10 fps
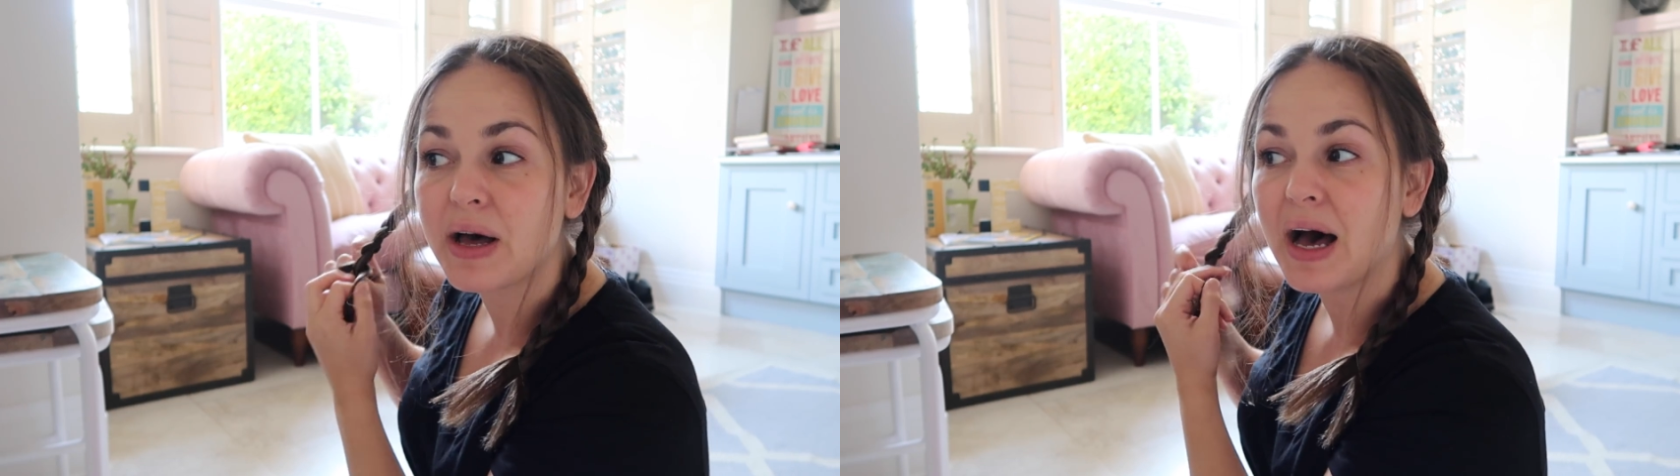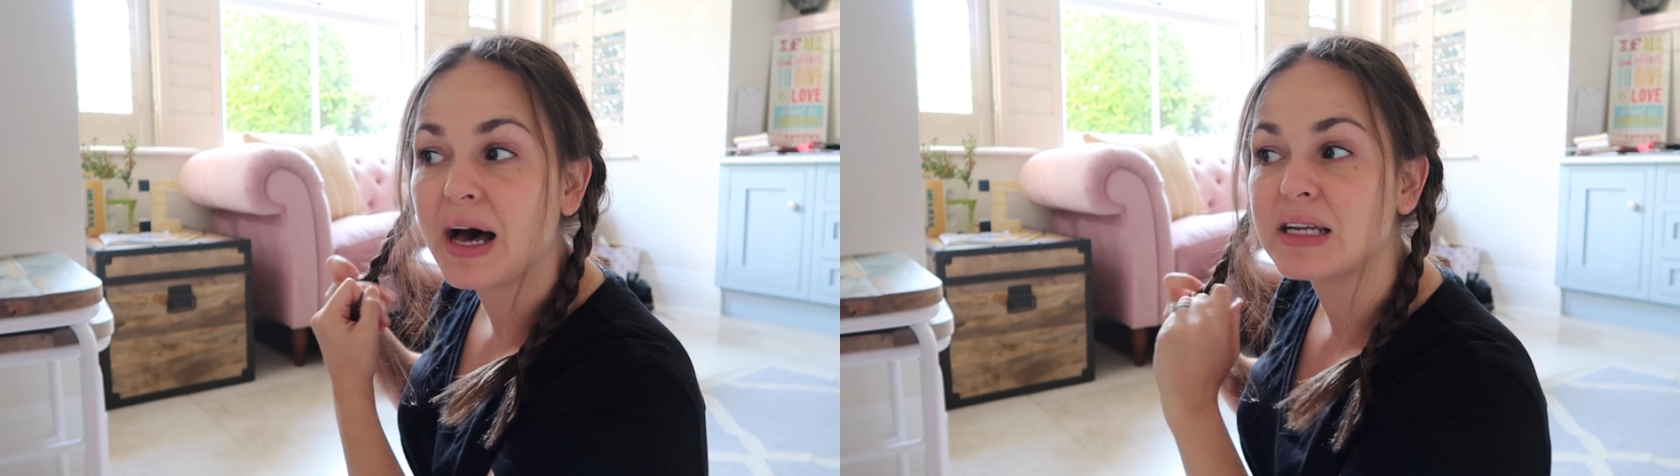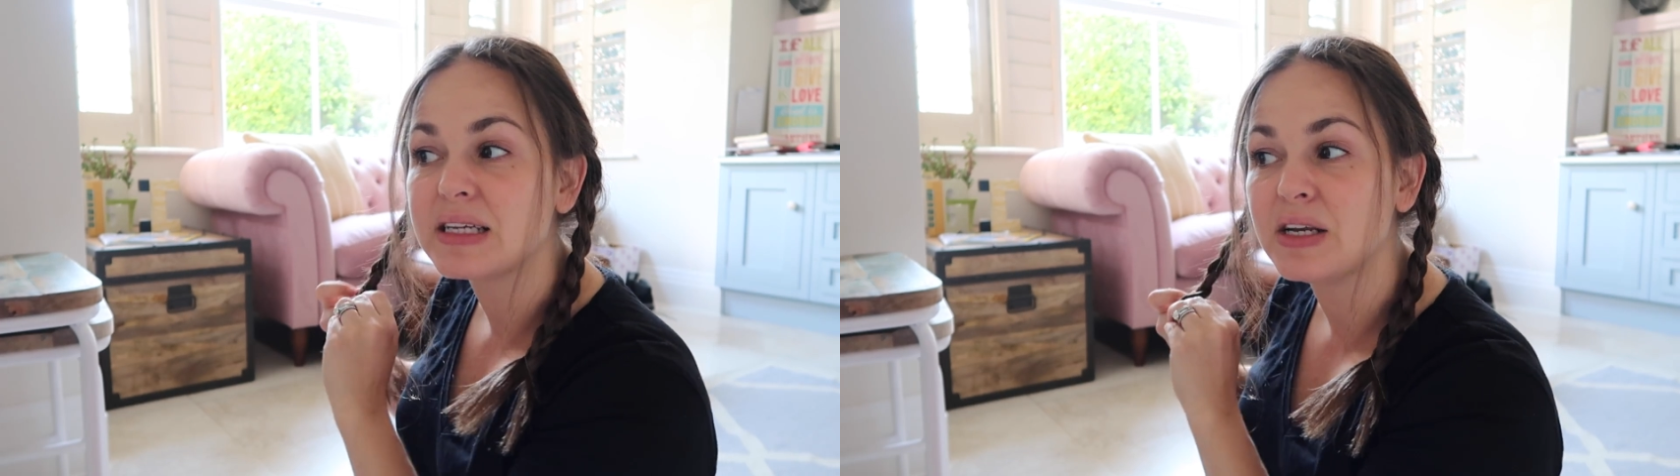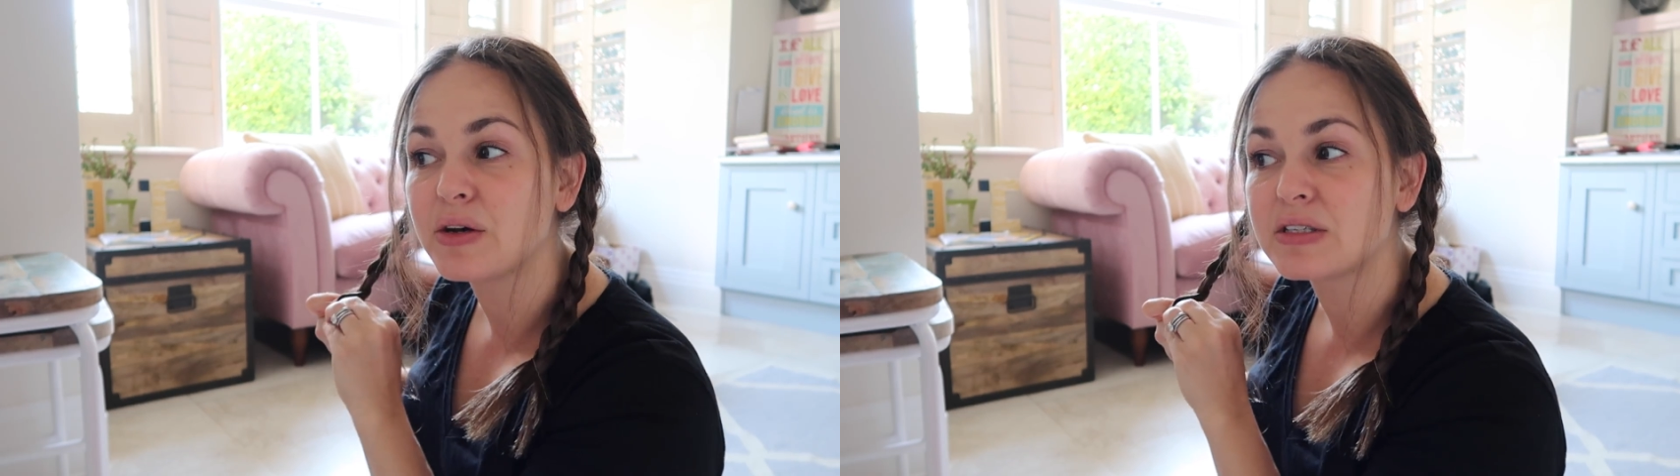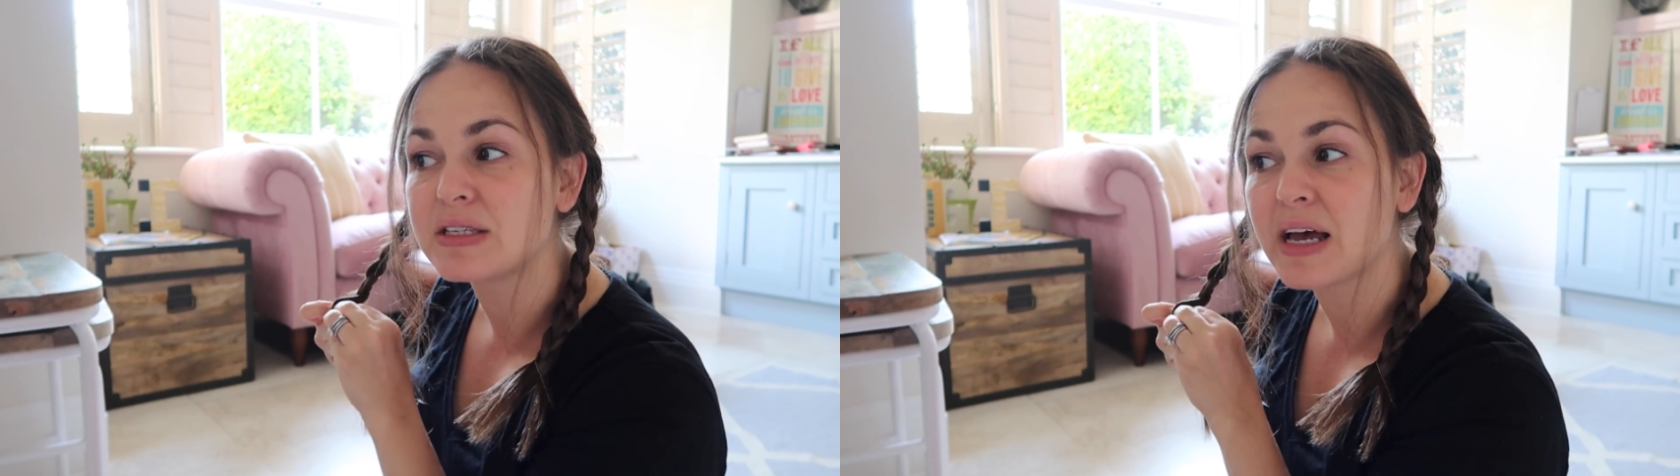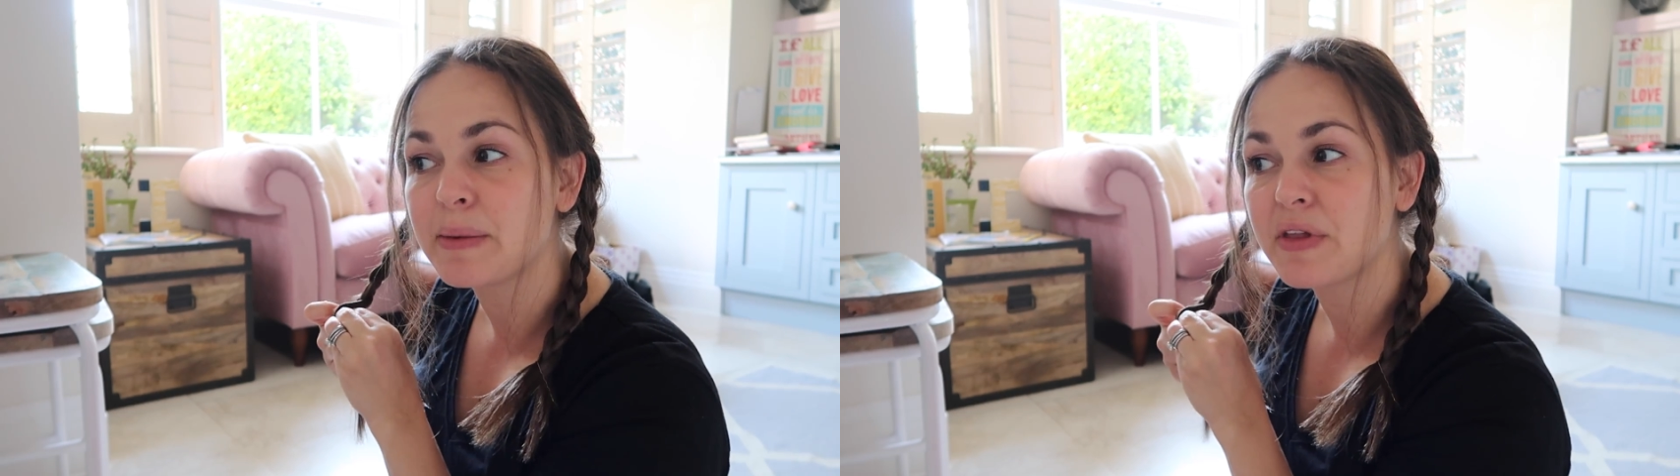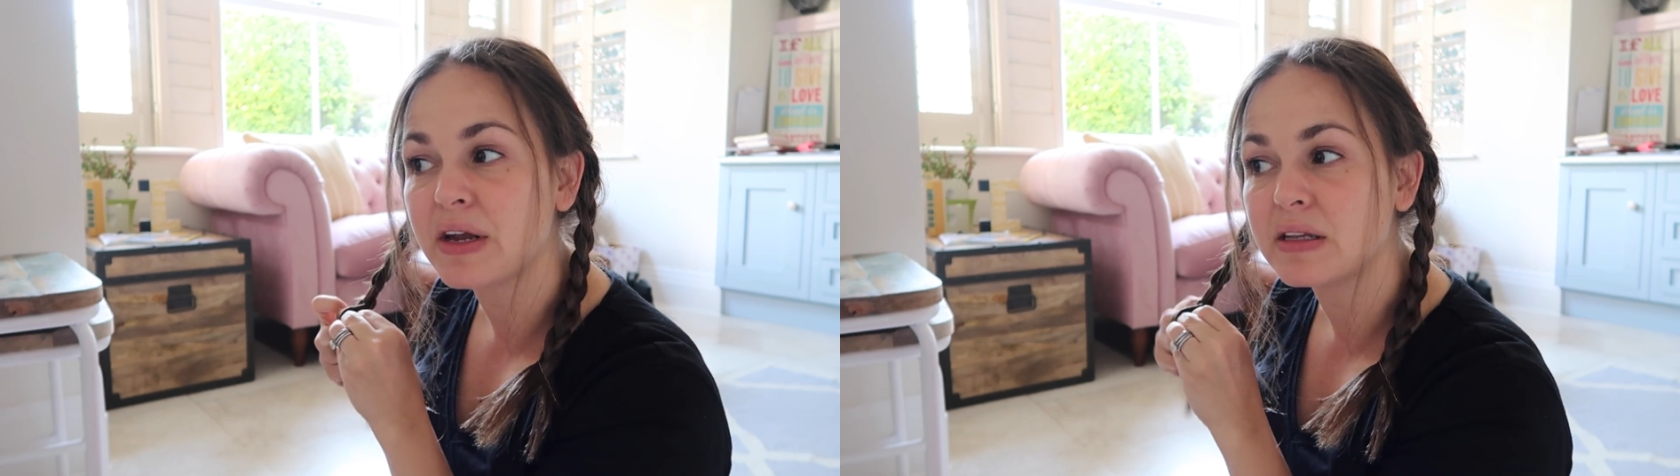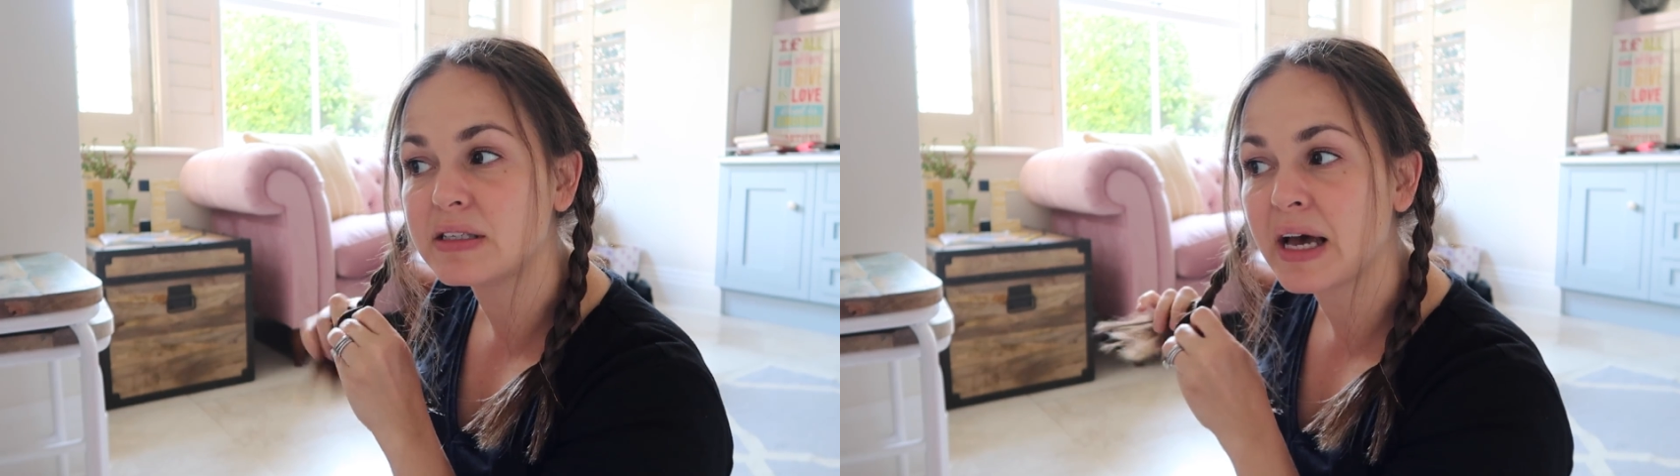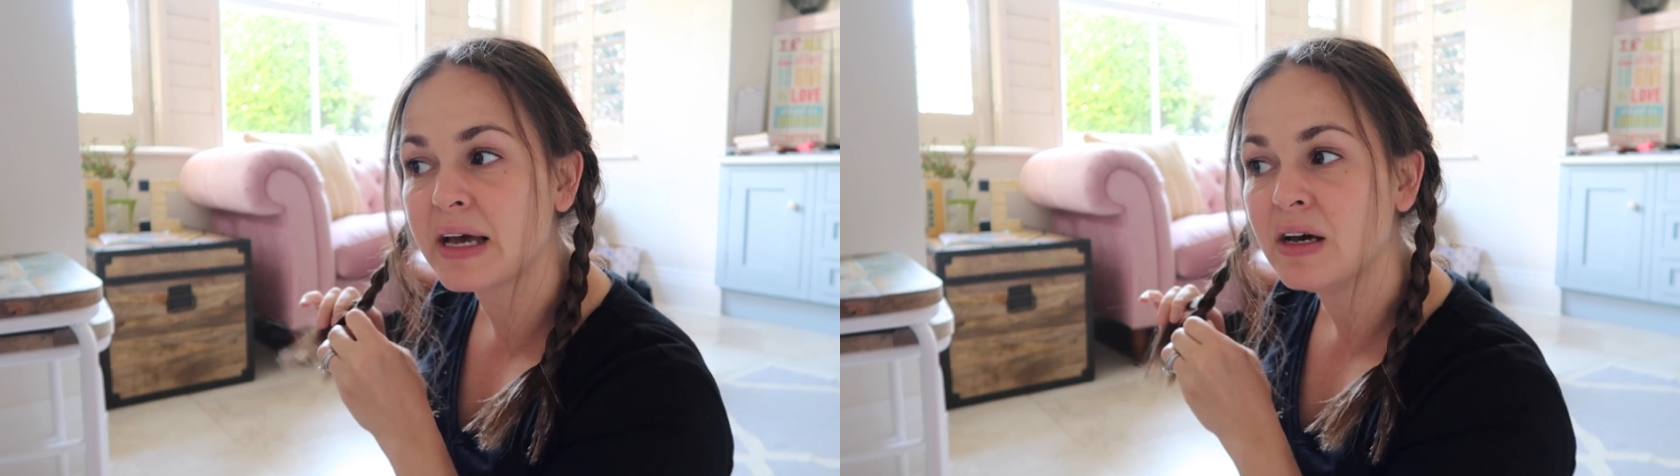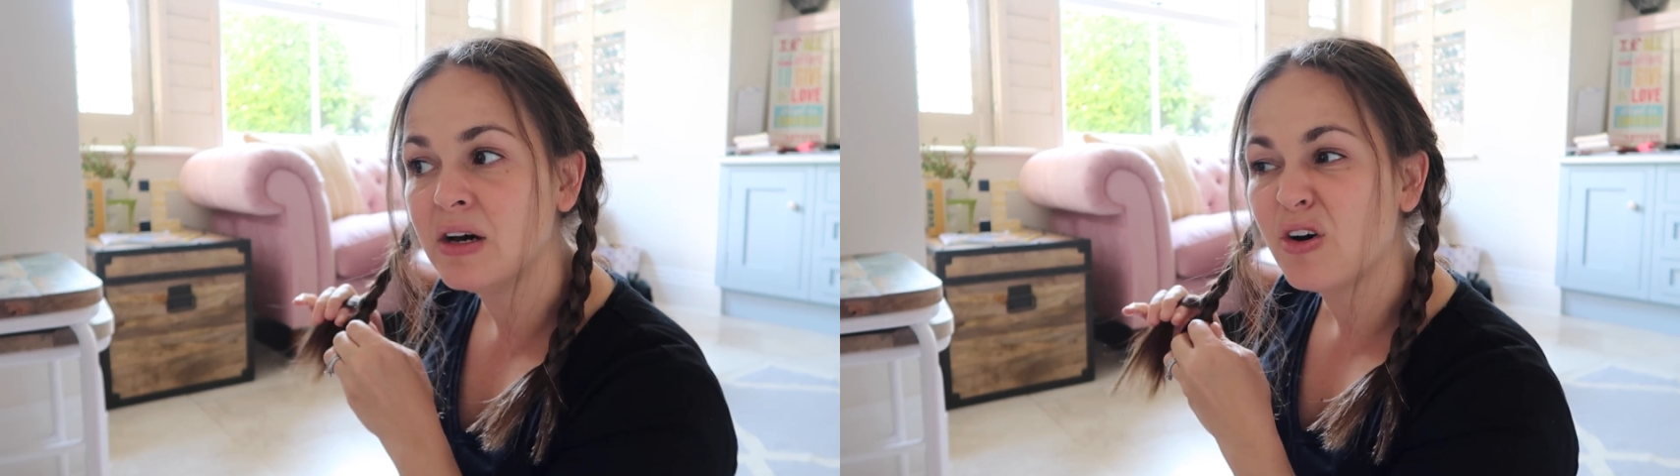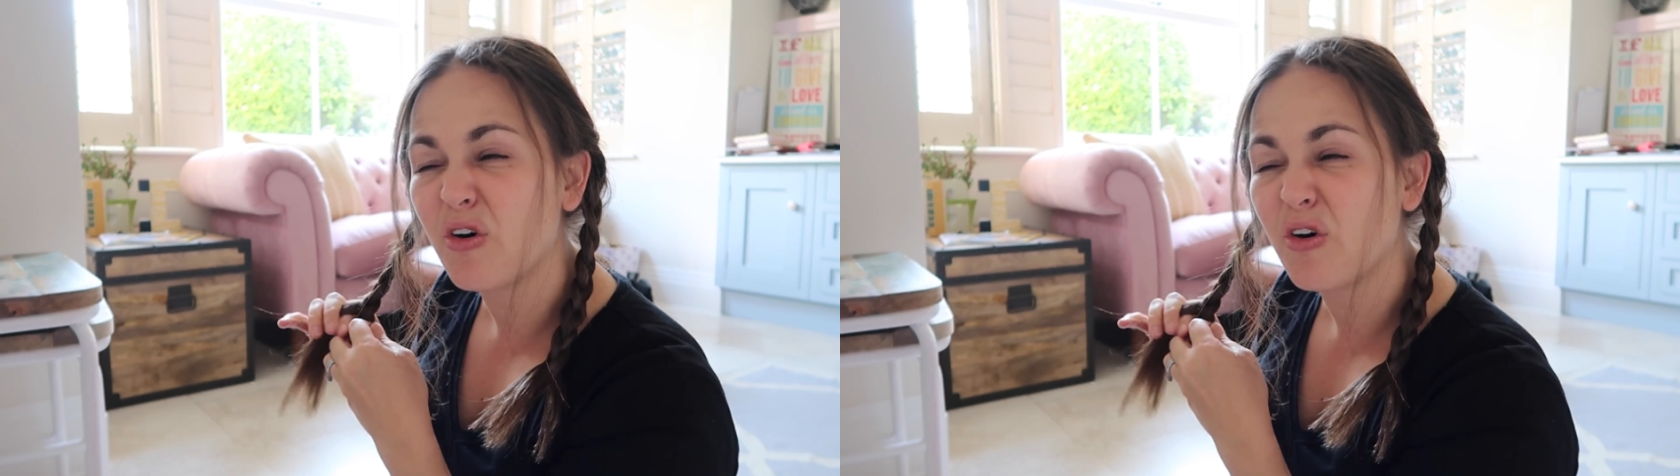and it looks the same at the end of the day,